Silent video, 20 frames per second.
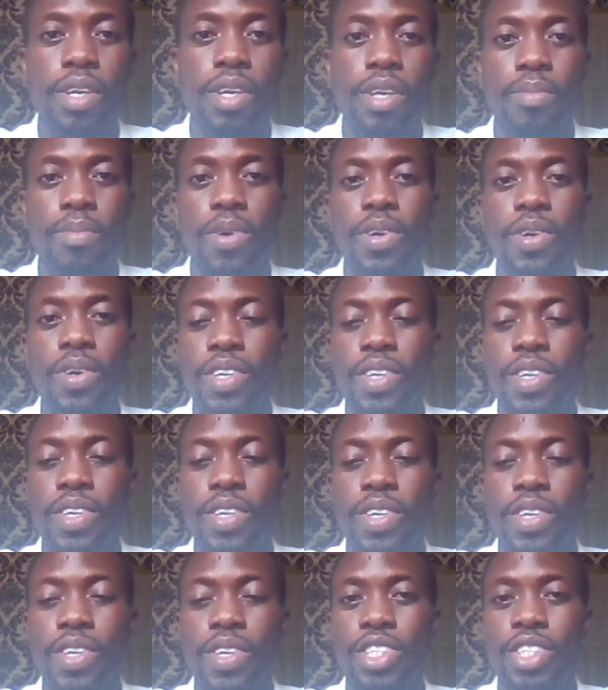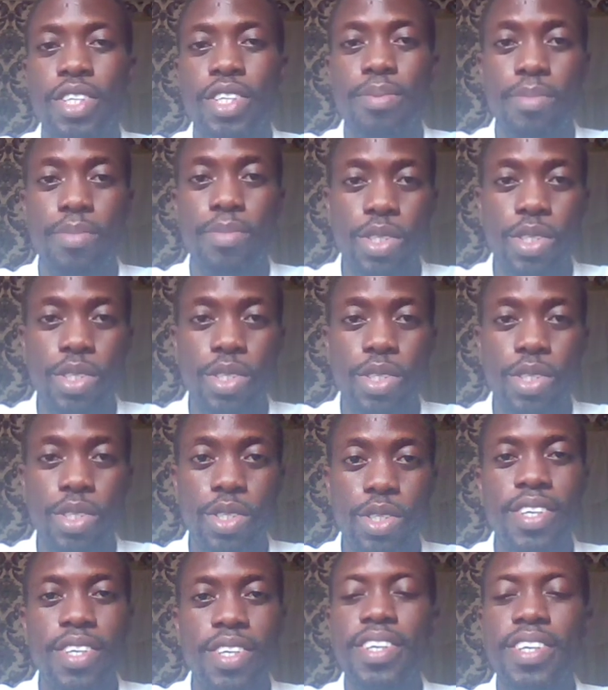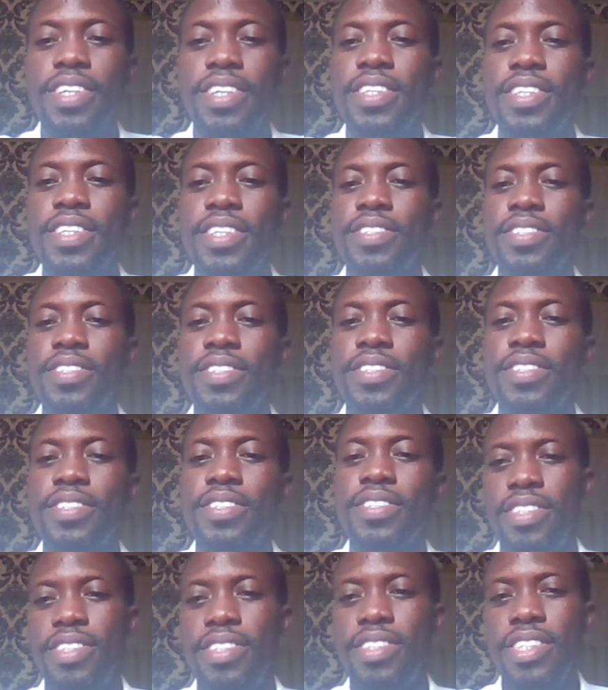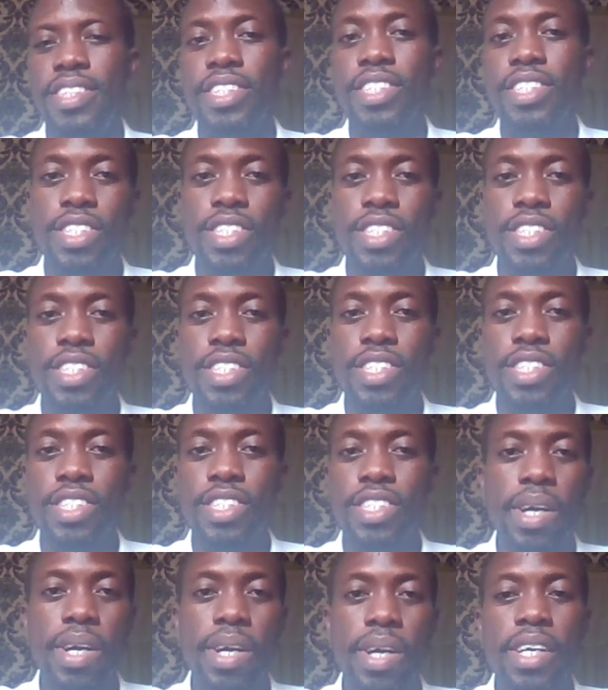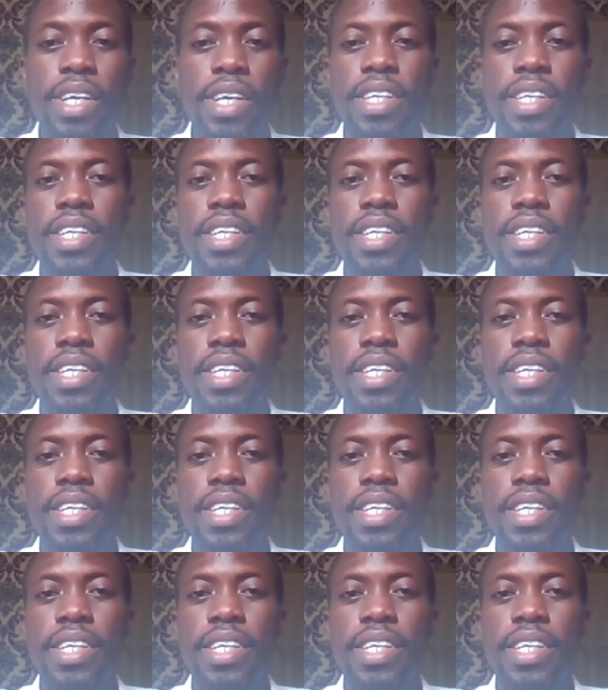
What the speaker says: mo, Ishe bottom, Tiewaba,